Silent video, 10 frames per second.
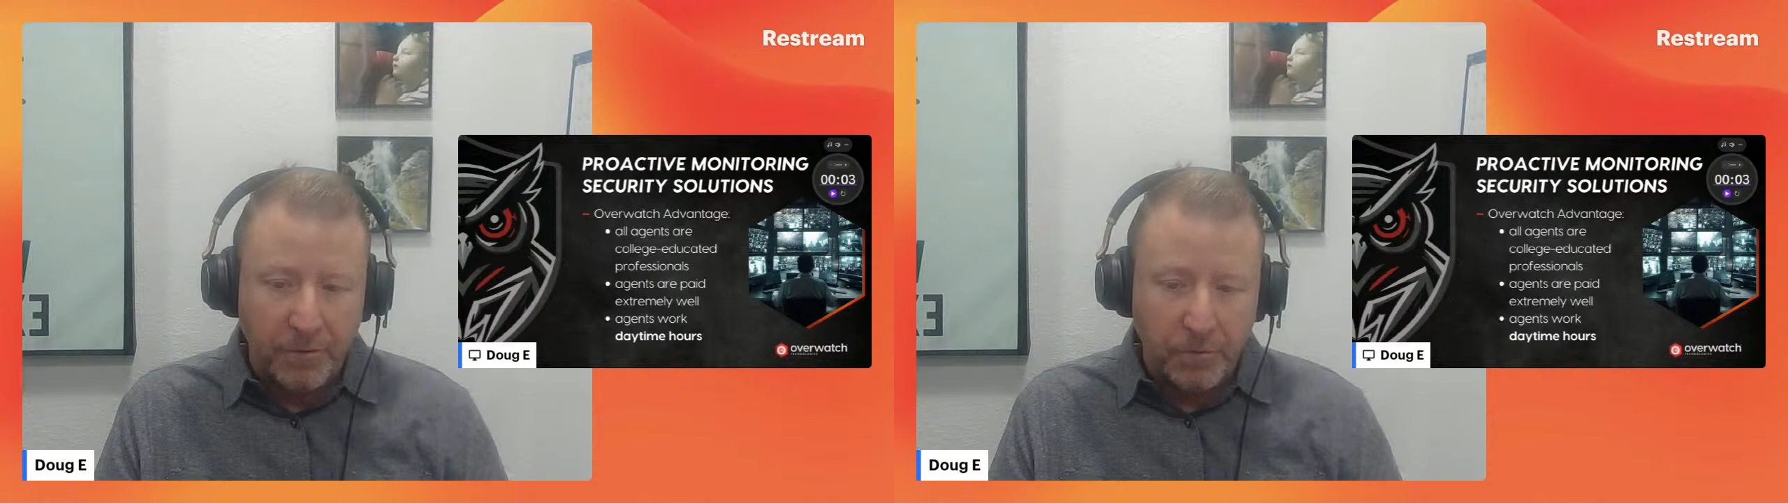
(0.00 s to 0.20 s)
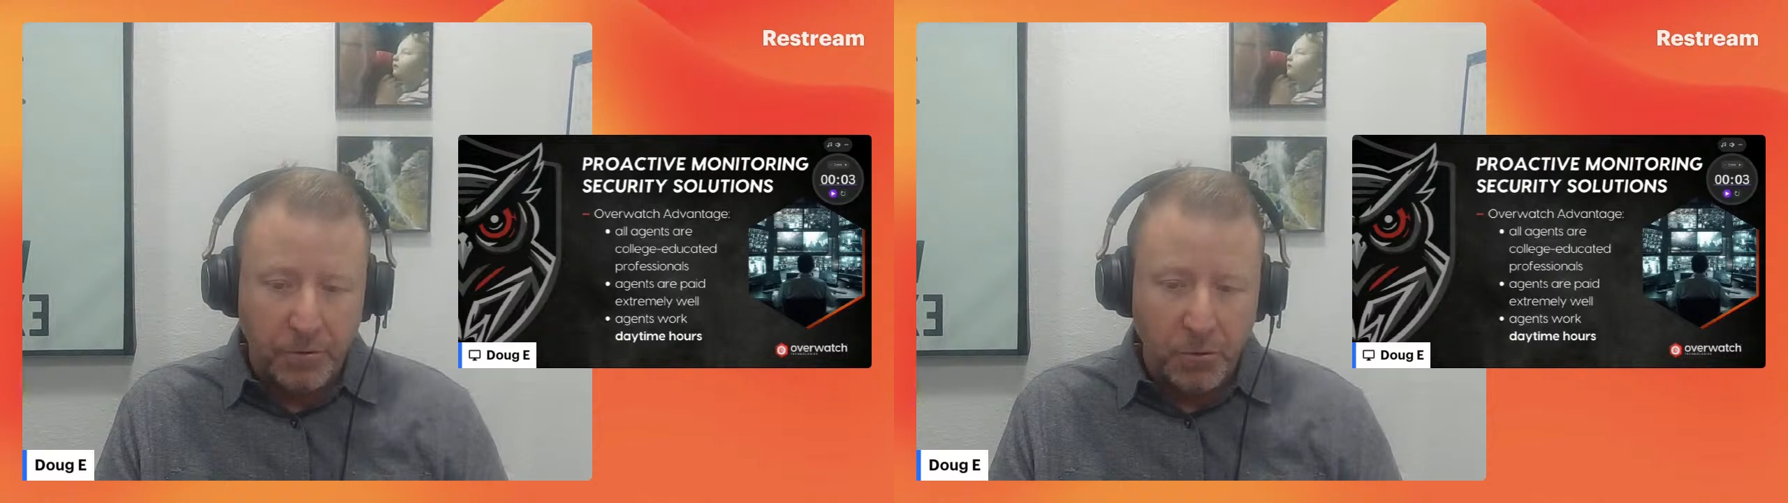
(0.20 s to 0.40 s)

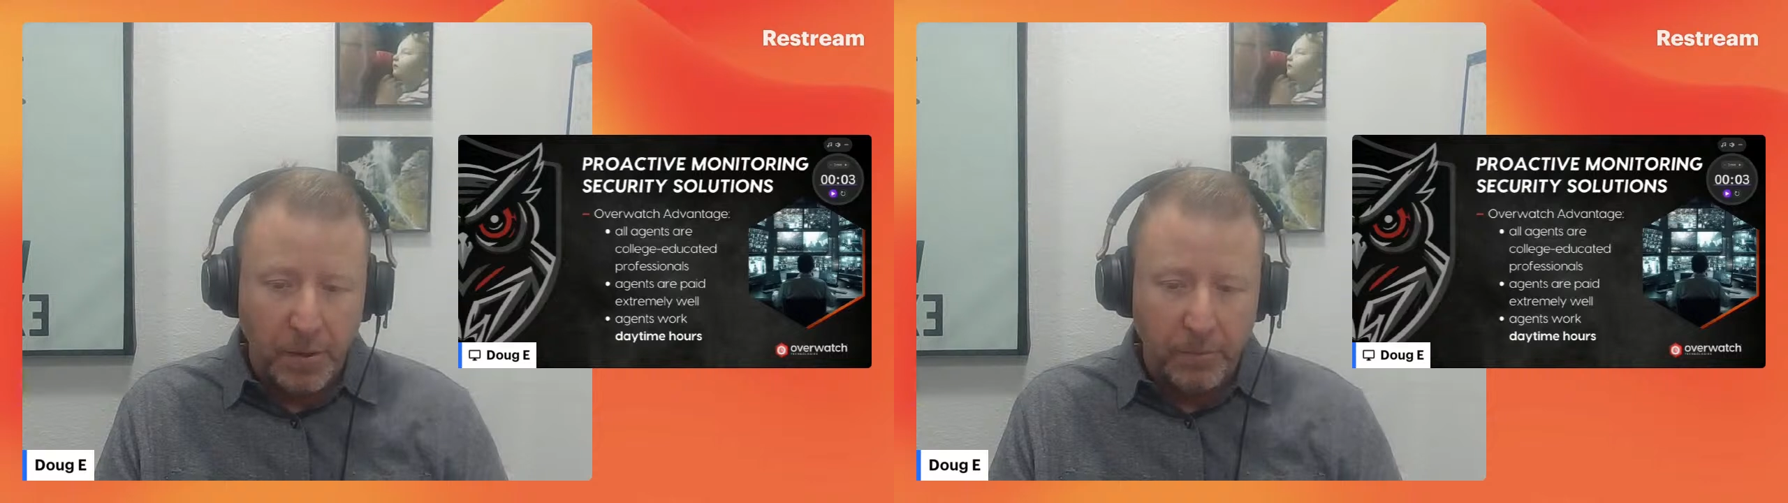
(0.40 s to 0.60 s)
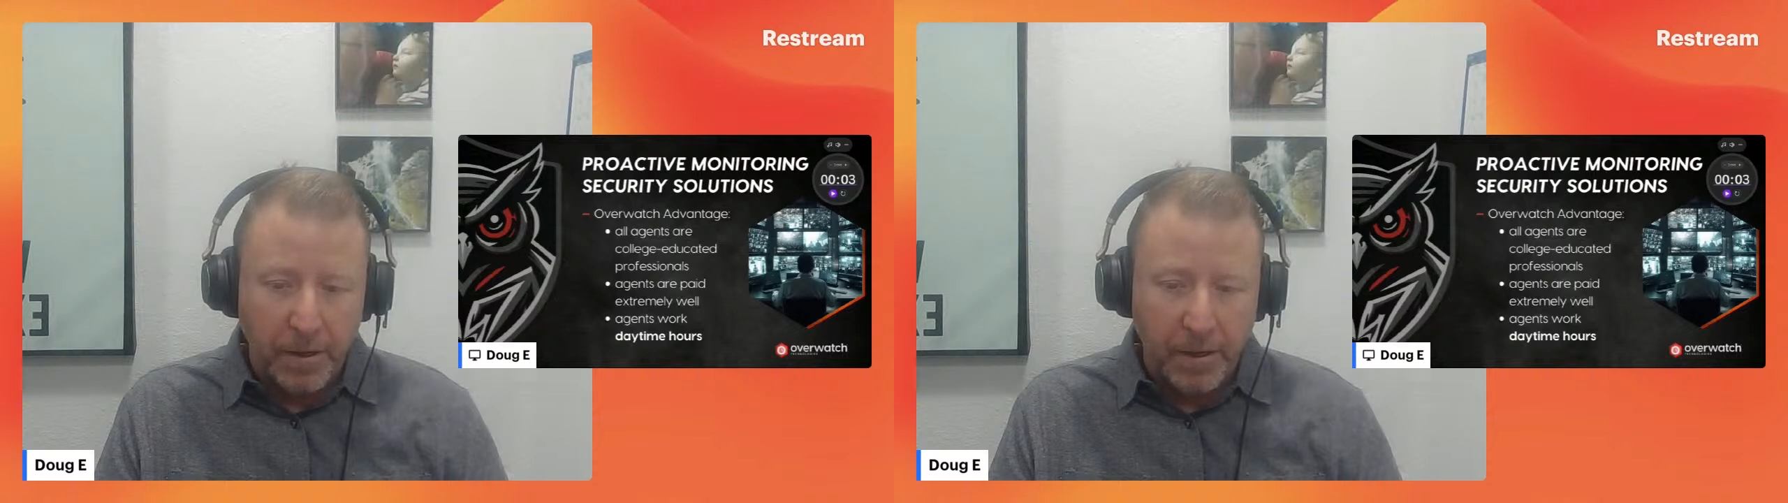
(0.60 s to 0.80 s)
through the
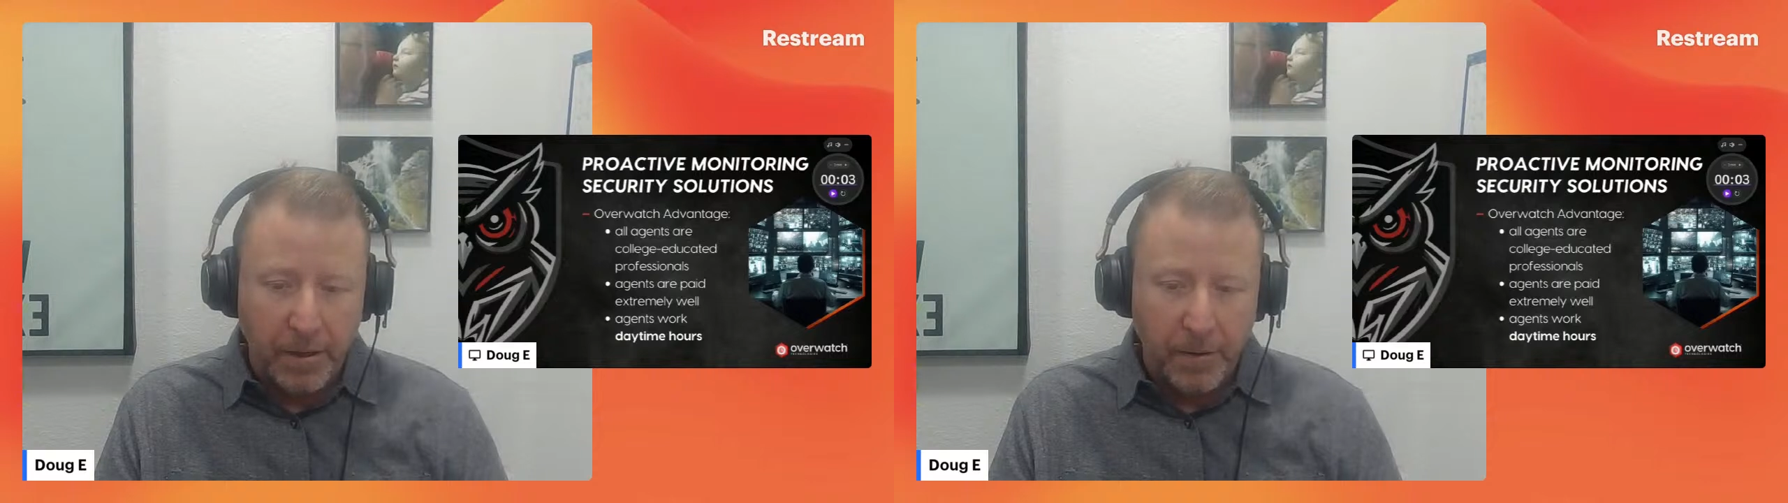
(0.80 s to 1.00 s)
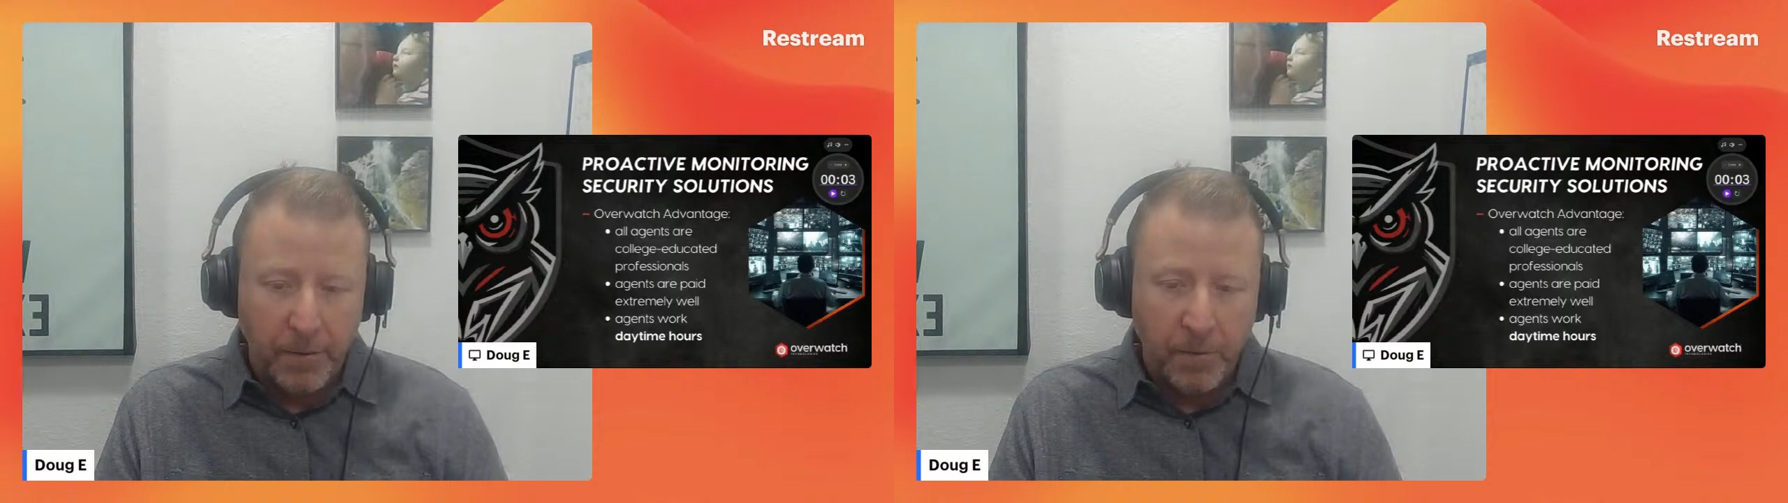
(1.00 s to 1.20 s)
2-way
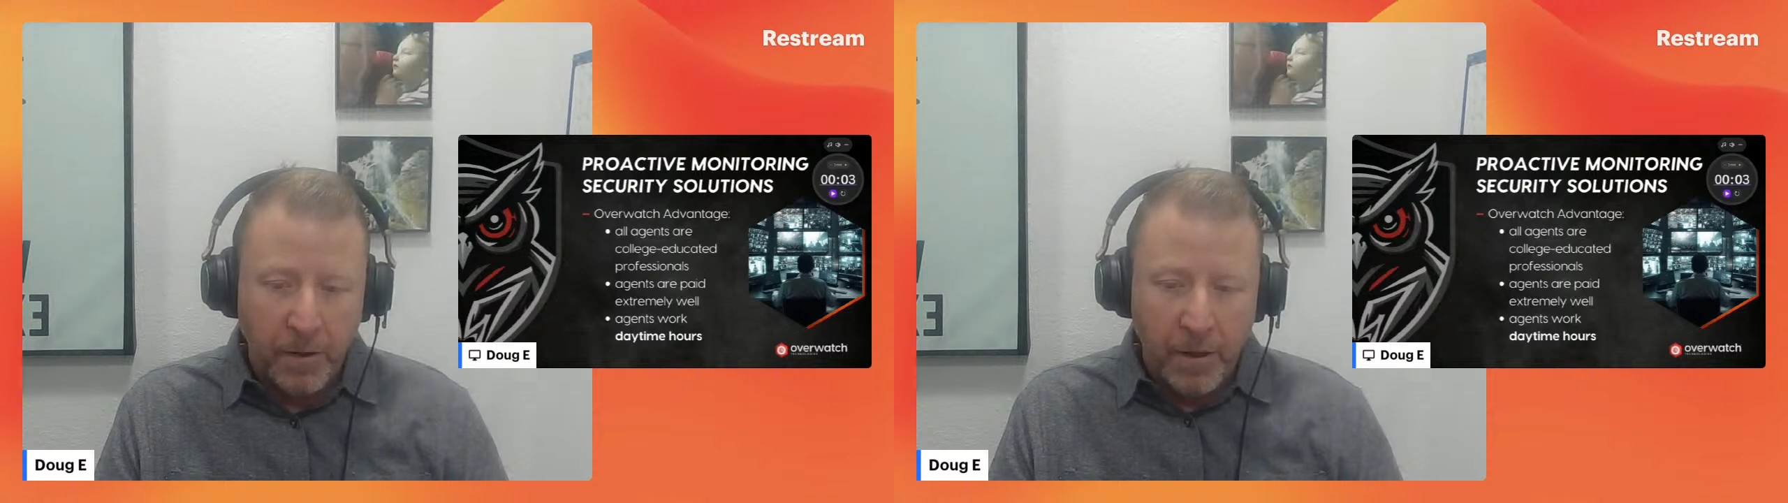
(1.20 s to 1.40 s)
radio.